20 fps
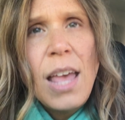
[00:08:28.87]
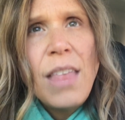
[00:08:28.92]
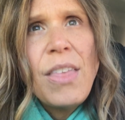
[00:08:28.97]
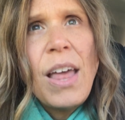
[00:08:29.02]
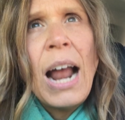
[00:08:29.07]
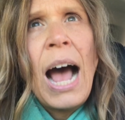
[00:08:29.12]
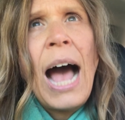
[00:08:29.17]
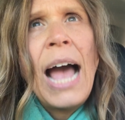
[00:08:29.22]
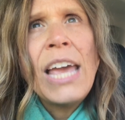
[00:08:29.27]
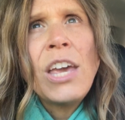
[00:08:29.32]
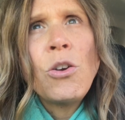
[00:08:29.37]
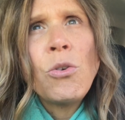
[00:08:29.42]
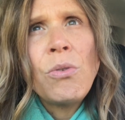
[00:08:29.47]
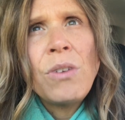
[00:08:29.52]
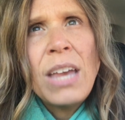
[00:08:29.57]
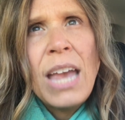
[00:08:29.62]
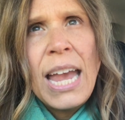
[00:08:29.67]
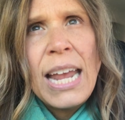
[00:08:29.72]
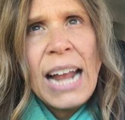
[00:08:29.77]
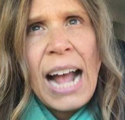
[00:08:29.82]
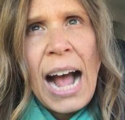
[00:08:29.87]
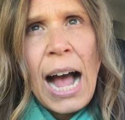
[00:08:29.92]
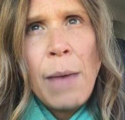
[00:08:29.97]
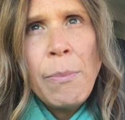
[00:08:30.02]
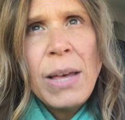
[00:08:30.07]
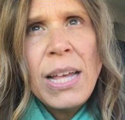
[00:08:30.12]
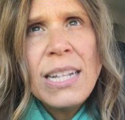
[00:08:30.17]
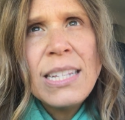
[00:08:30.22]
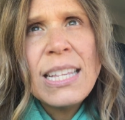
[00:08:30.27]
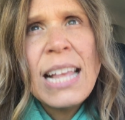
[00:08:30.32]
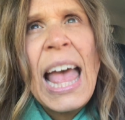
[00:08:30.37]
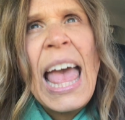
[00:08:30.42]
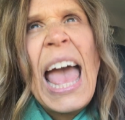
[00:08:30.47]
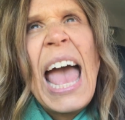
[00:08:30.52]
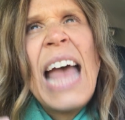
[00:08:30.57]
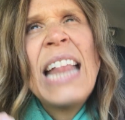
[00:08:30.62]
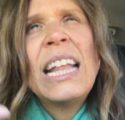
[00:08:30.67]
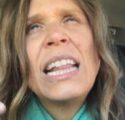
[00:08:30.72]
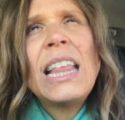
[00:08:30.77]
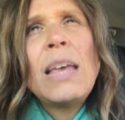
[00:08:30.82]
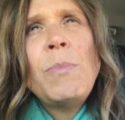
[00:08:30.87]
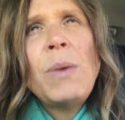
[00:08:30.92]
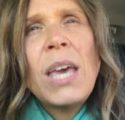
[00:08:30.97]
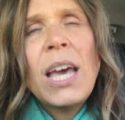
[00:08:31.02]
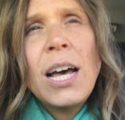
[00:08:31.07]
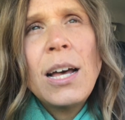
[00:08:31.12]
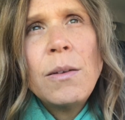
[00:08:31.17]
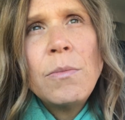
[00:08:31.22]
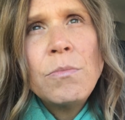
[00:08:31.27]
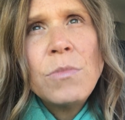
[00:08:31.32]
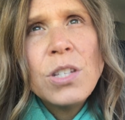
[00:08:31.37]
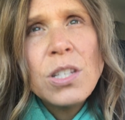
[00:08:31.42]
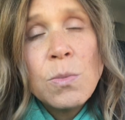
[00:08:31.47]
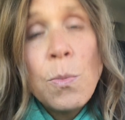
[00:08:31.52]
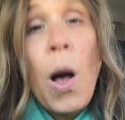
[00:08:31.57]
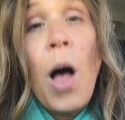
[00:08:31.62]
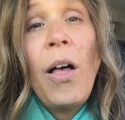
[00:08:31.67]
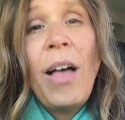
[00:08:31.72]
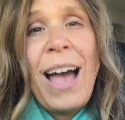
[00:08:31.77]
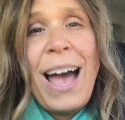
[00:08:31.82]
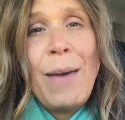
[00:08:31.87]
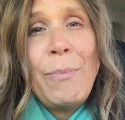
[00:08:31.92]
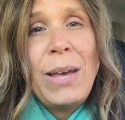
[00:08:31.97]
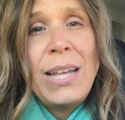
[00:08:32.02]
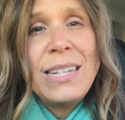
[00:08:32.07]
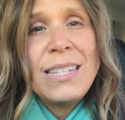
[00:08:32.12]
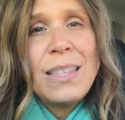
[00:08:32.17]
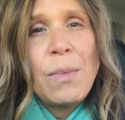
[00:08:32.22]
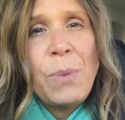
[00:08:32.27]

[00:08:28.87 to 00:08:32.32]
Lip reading: that I create habits and that they become small habits